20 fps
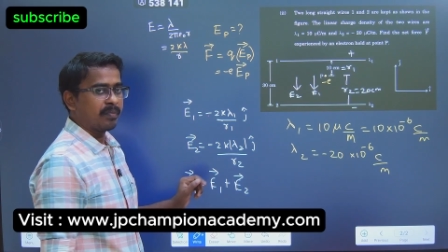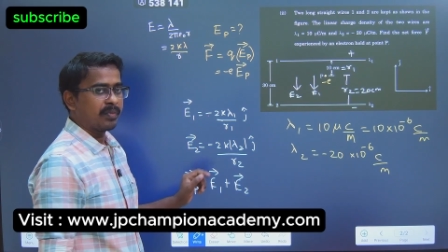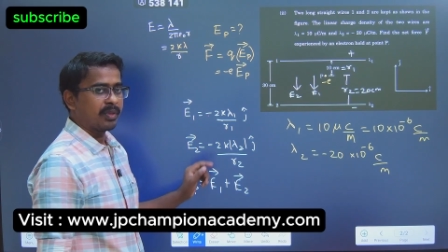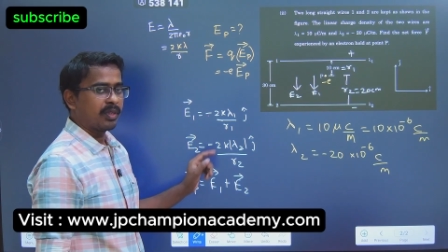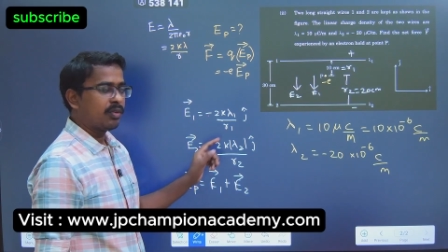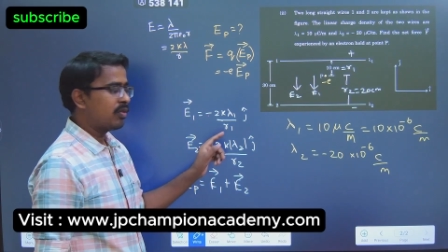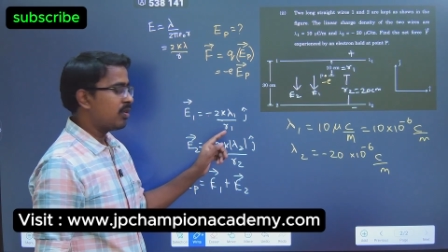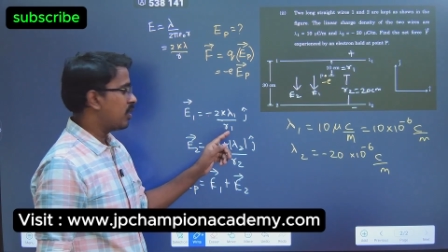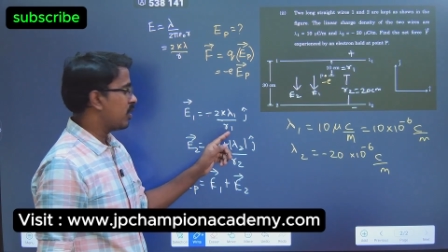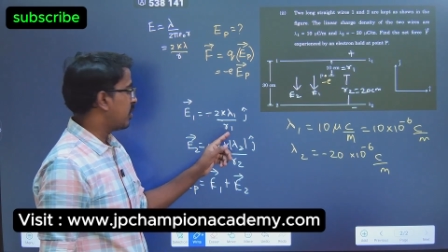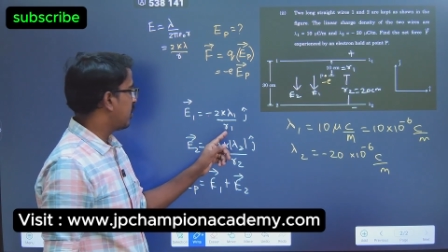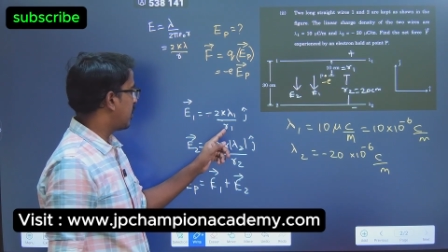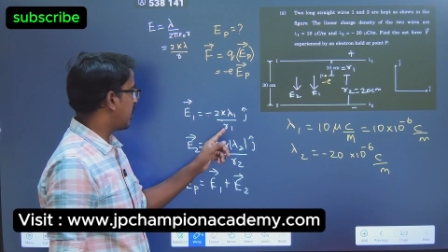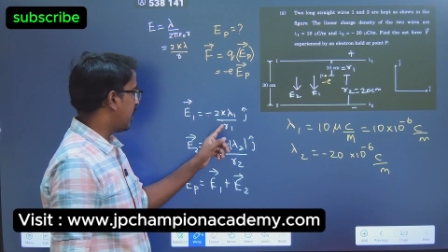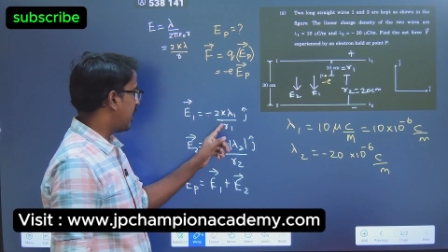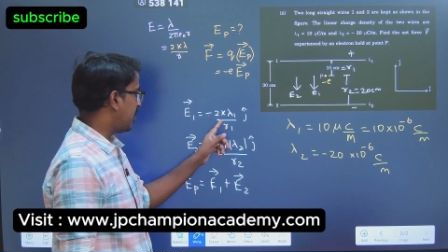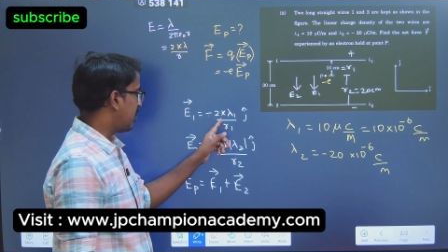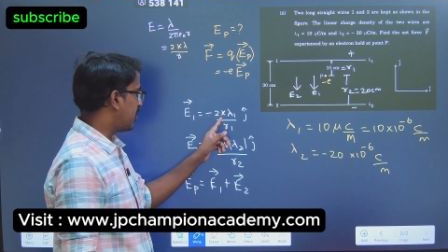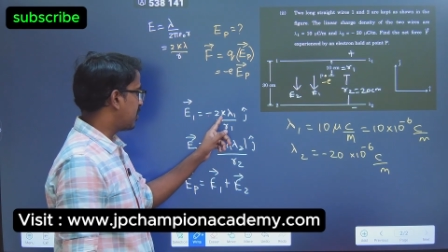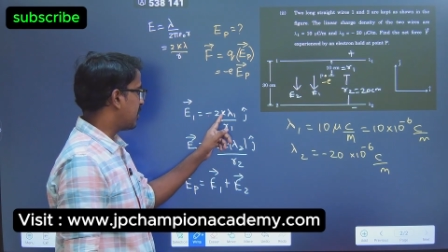You try
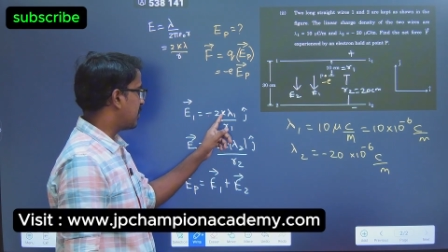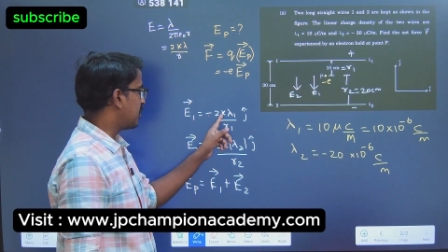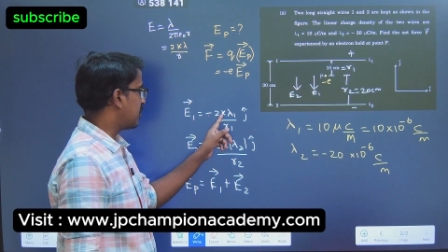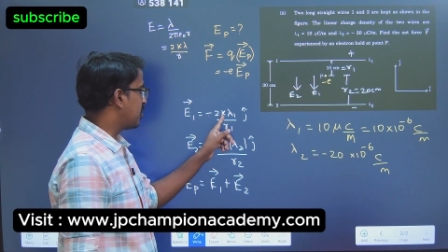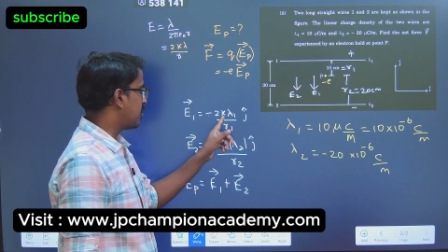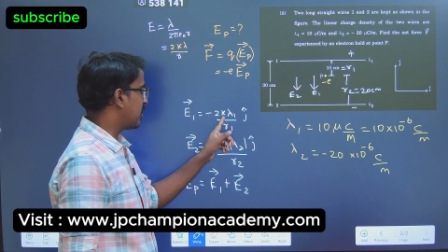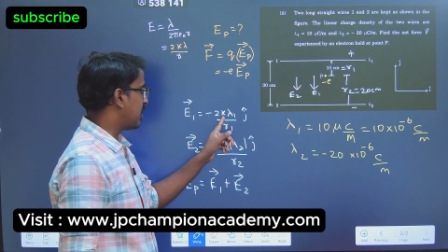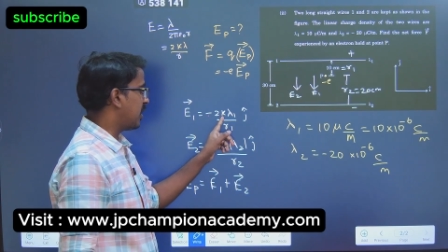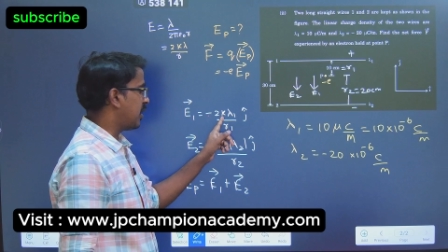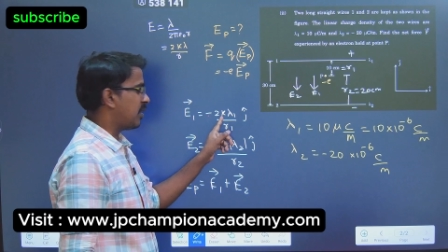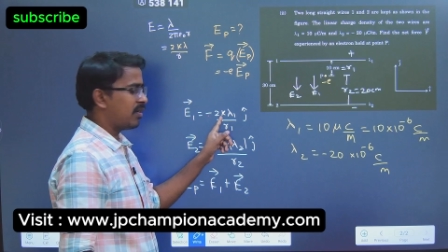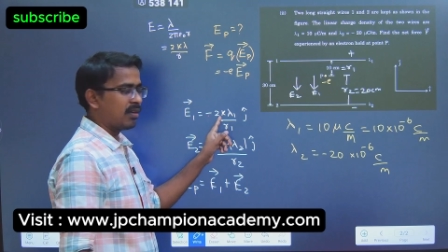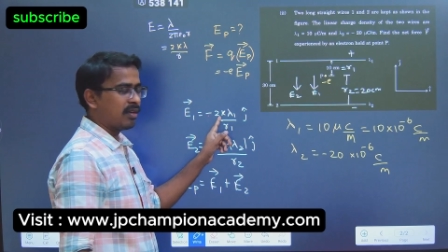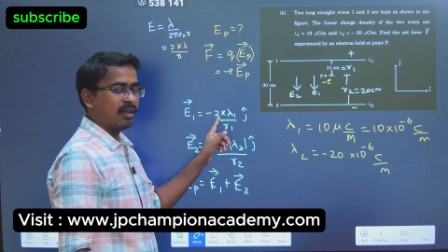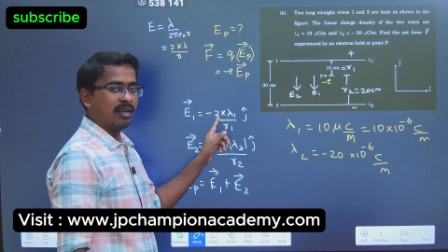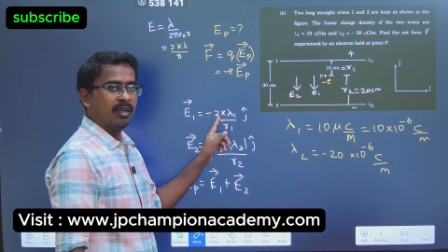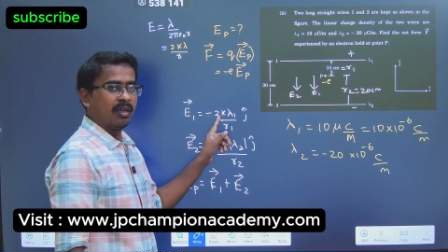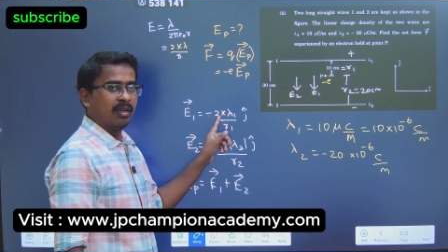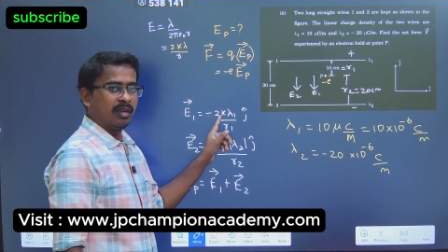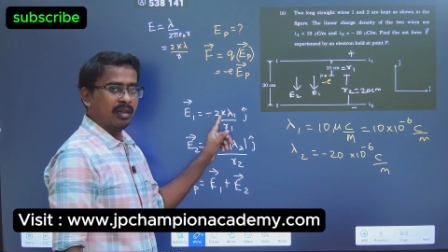to substitute k
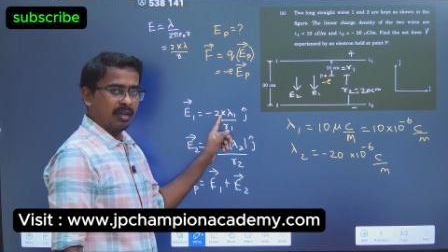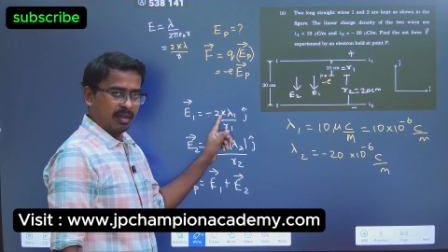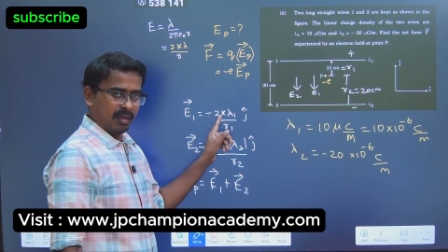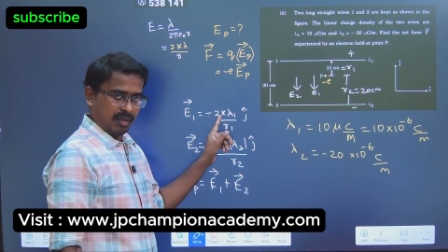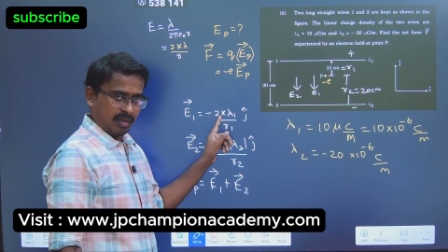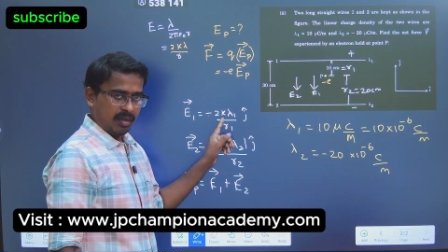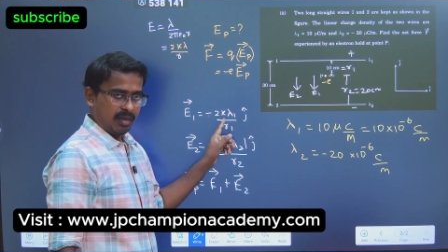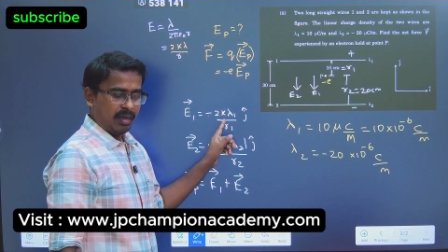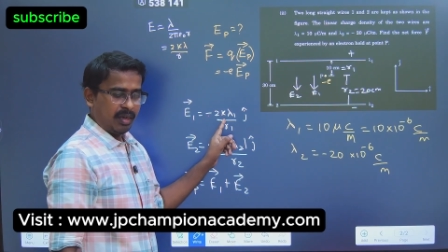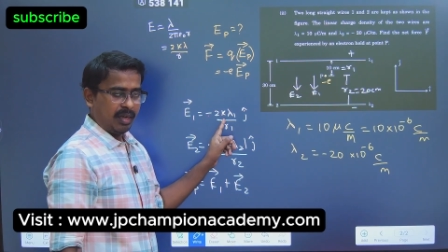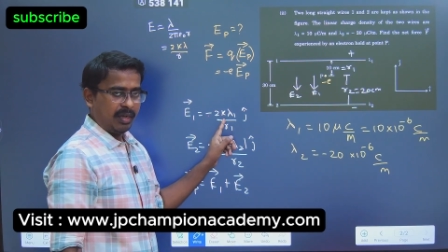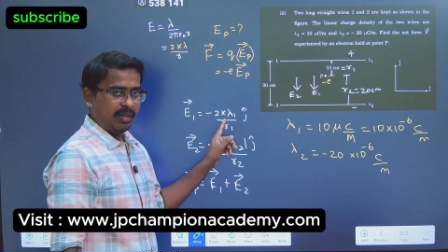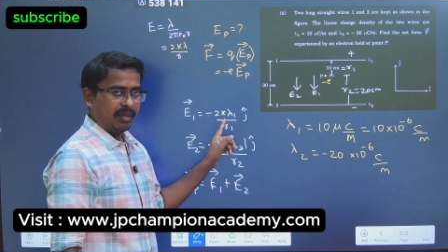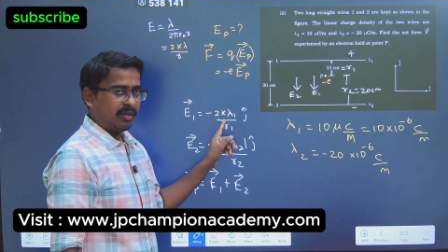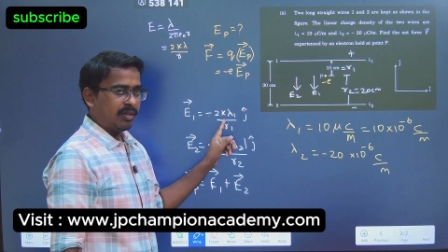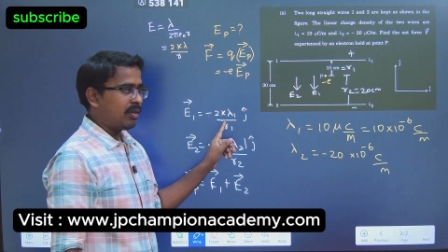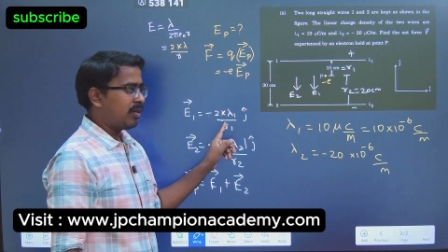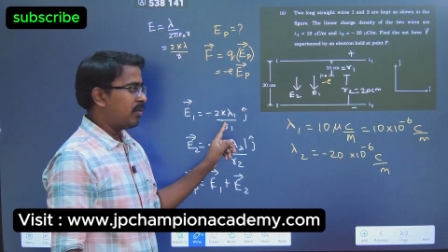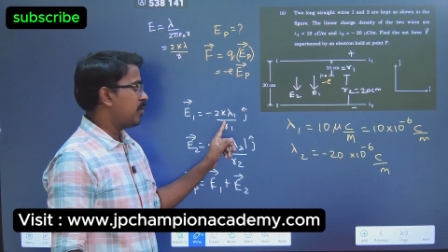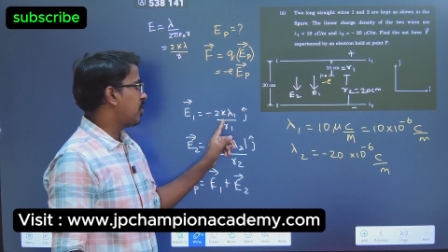9 into
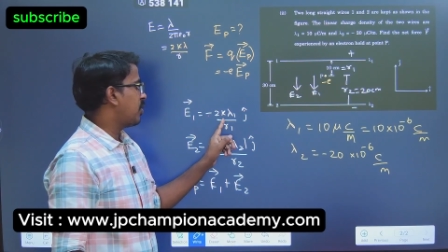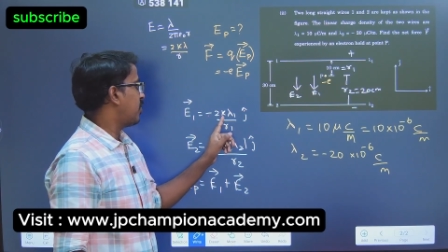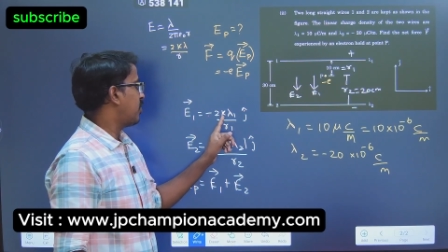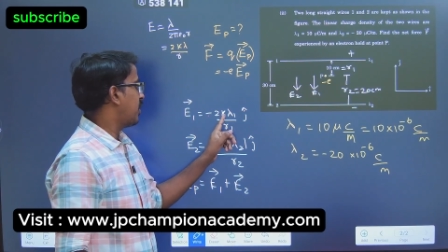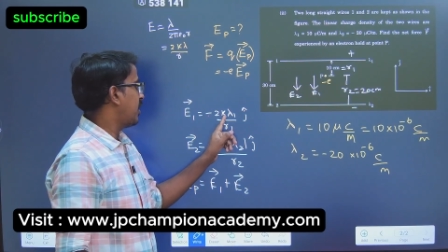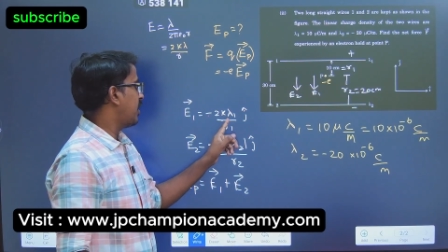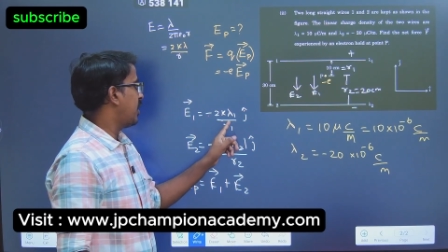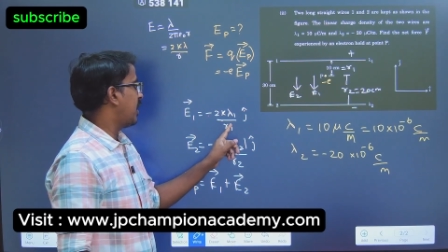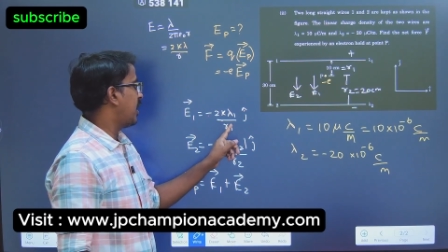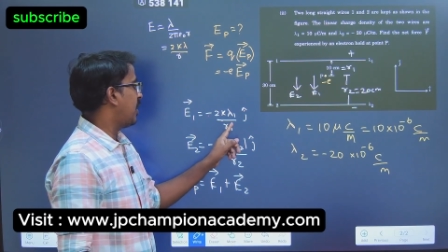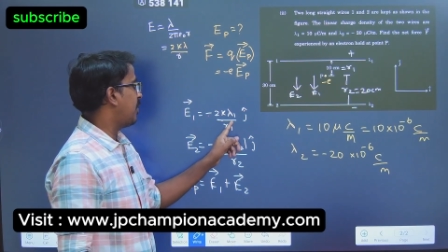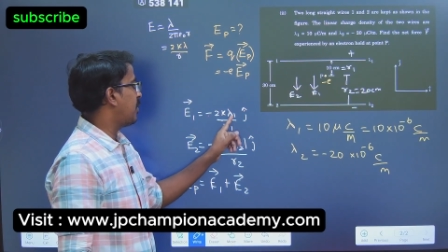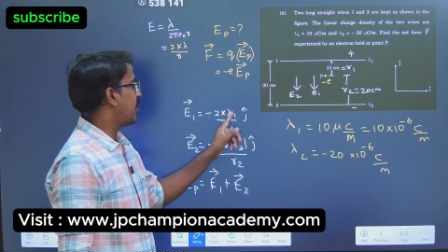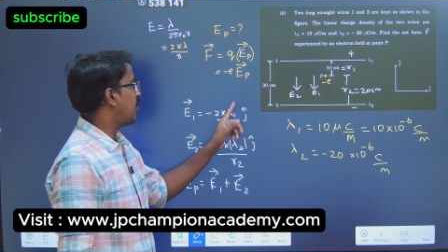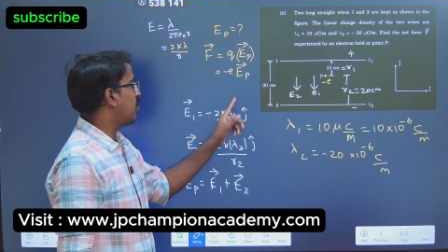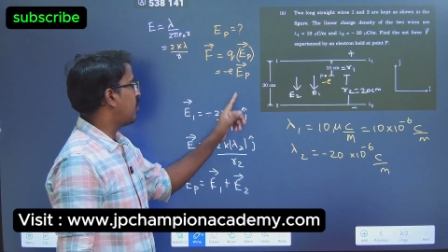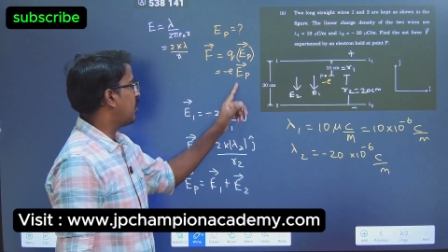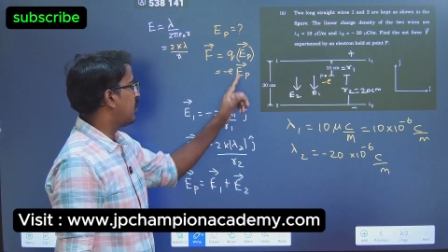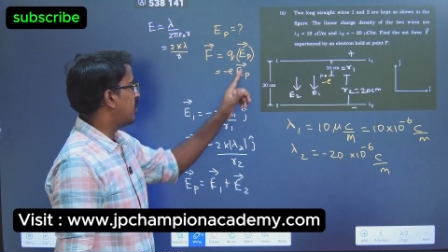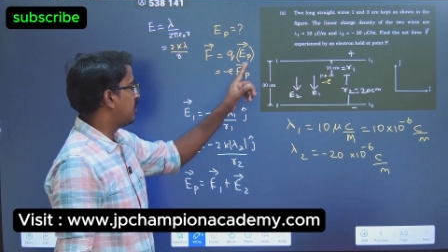10 power of 9, lambda
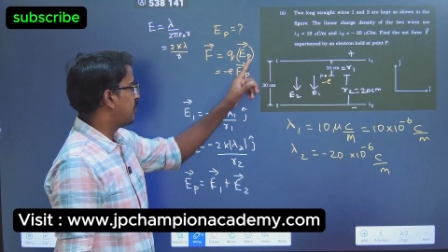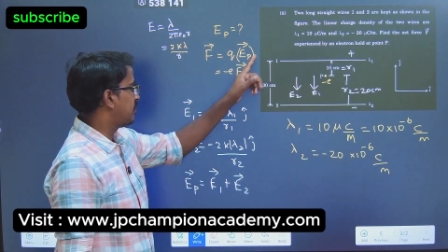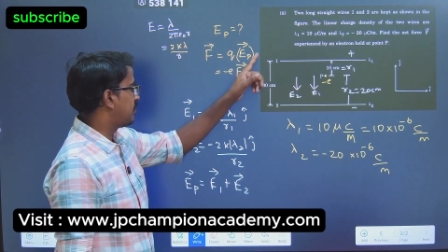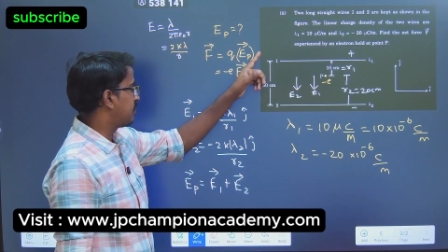1